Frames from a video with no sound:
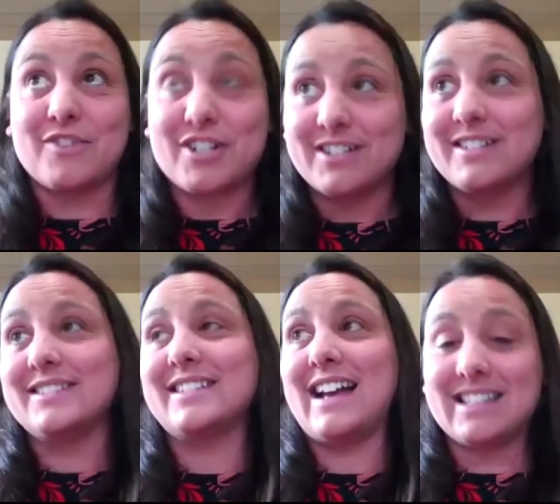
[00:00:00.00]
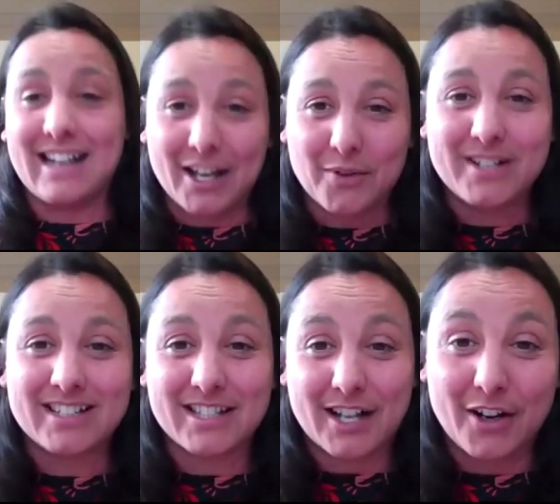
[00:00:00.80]
Russian as a
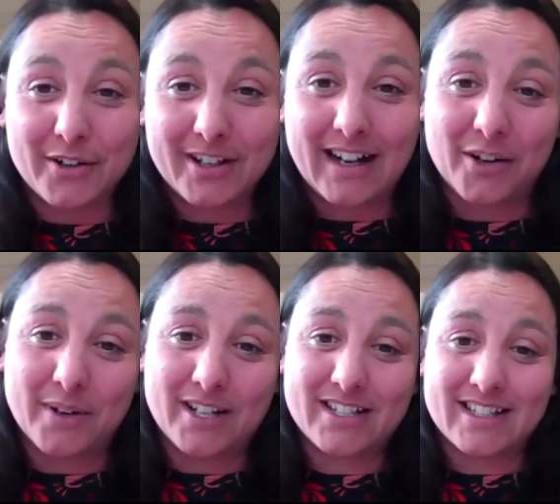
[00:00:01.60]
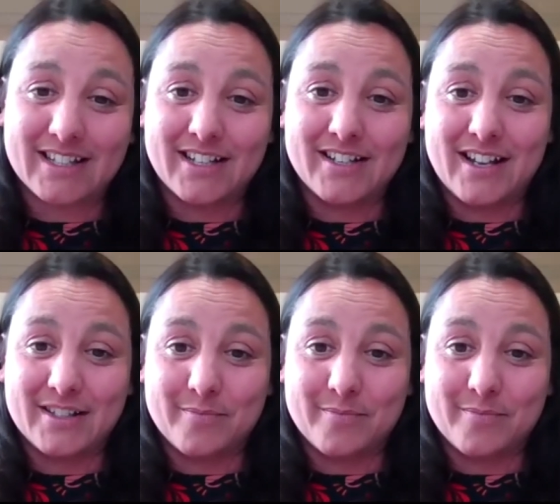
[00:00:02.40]
language, as a colonial language, as a